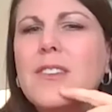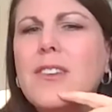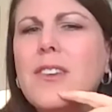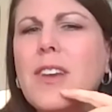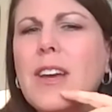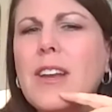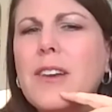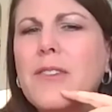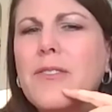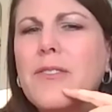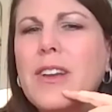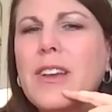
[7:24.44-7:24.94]
you
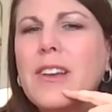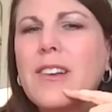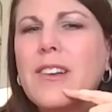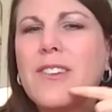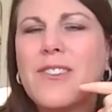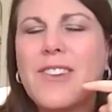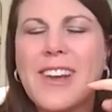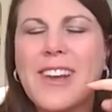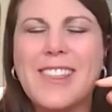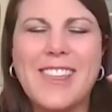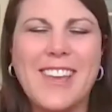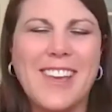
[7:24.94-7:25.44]
got a wrinkle
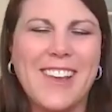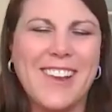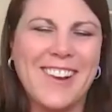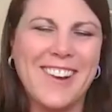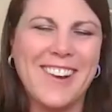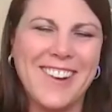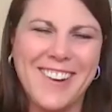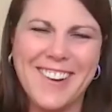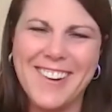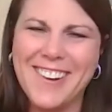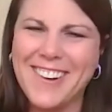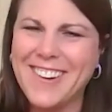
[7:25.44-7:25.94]
right
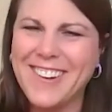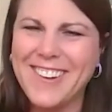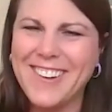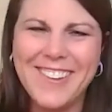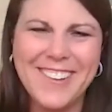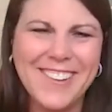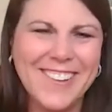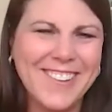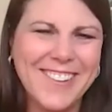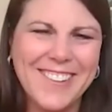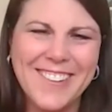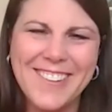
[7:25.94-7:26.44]

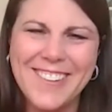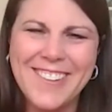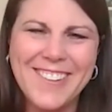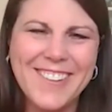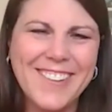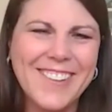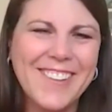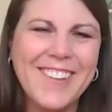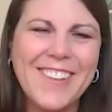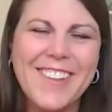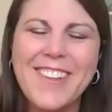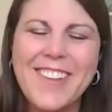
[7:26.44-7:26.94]

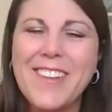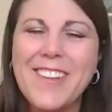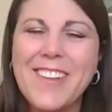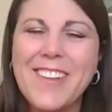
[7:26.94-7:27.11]
there.